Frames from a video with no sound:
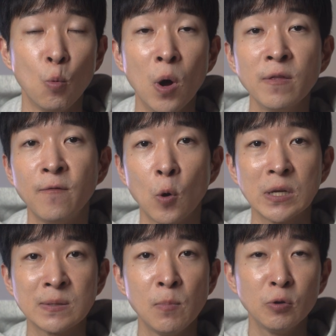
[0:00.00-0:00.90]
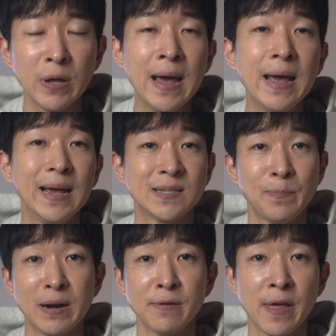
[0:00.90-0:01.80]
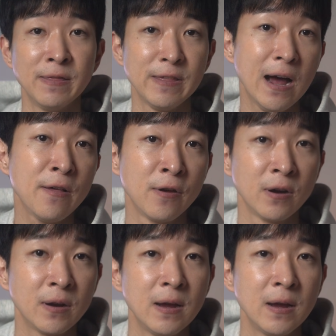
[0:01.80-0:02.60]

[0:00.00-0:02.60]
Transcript: one focus mode is better than the other.